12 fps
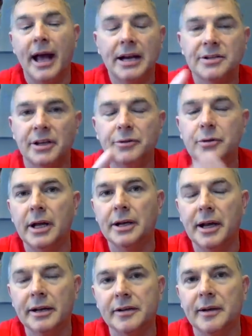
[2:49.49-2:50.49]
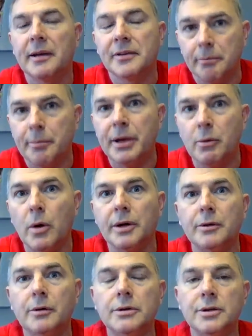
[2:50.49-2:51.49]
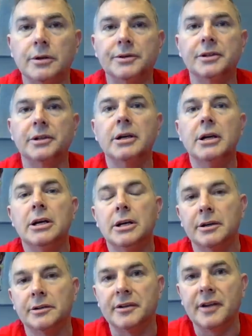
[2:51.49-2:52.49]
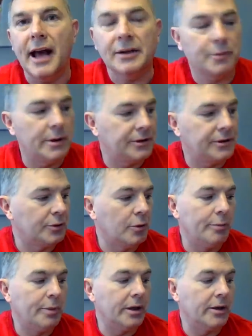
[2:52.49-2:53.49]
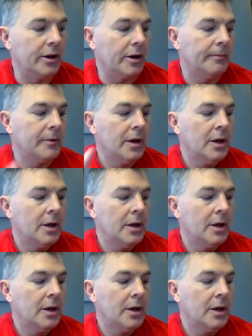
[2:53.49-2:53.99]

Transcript: actually, I'll do that next Now That's a big one in New Jersey because the tax rates are so big there.